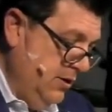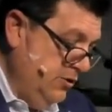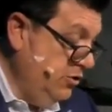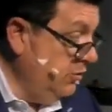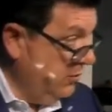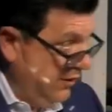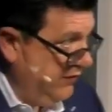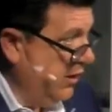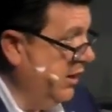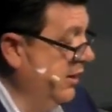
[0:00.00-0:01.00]
Do you love
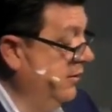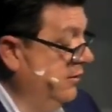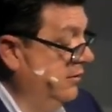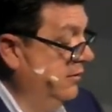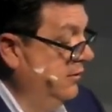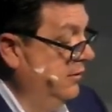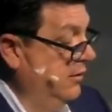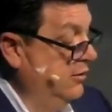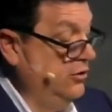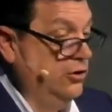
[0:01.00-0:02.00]
God?
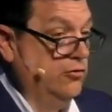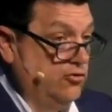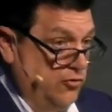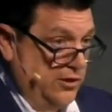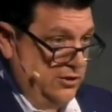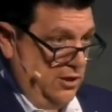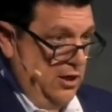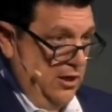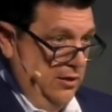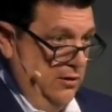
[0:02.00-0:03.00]
Do you trust
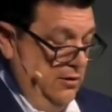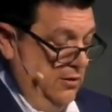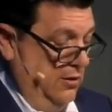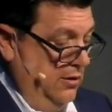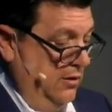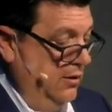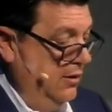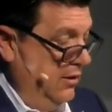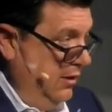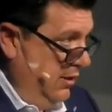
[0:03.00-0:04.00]
God?
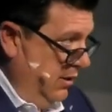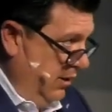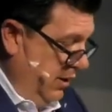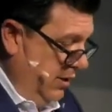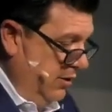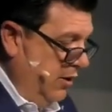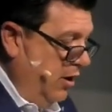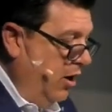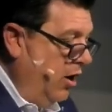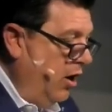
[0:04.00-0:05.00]
And
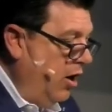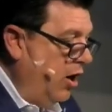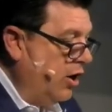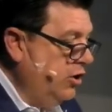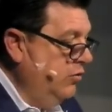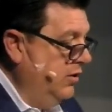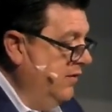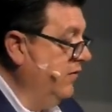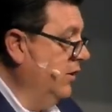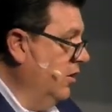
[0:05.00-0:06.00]
are you
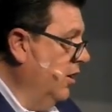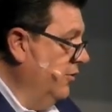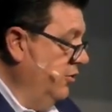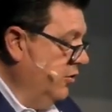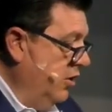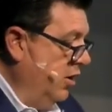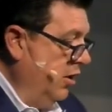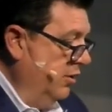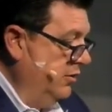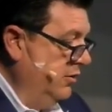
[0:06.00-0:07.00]
giving God your
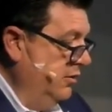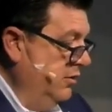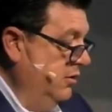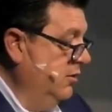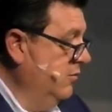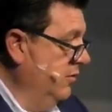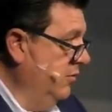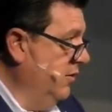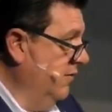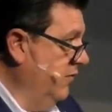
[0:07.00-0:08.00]
heart when you
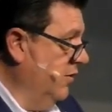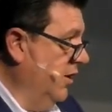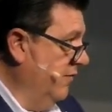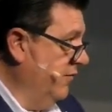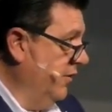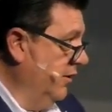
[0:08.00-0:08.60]
give your offering?